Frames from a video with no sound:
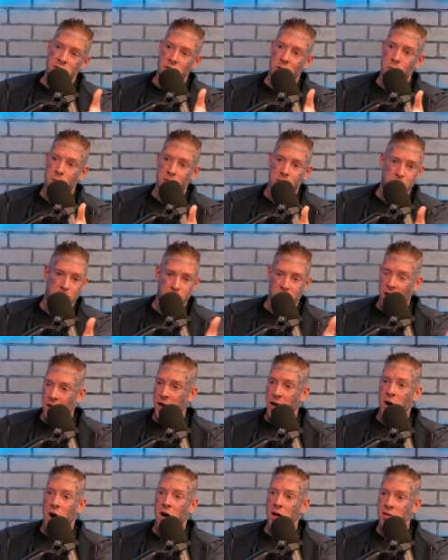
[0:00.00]
so
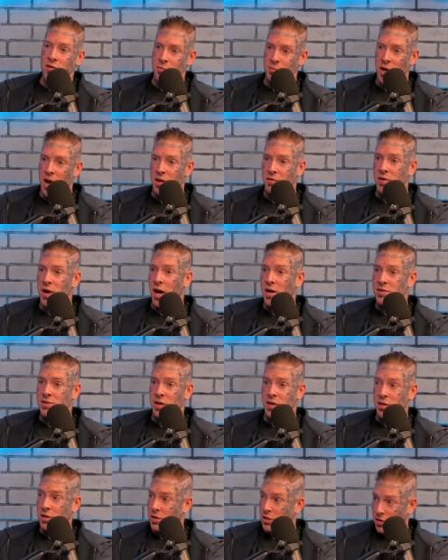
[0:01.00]
fucking awesome to have guys
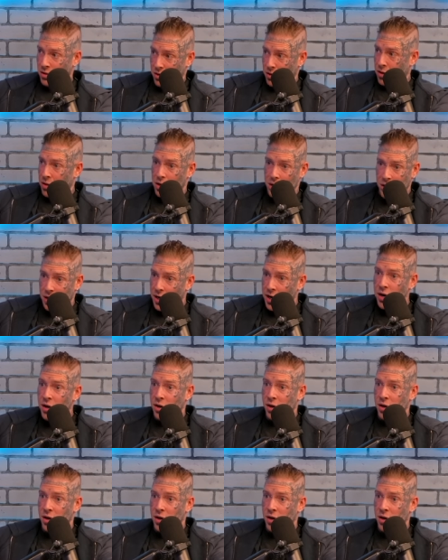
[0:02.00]
like here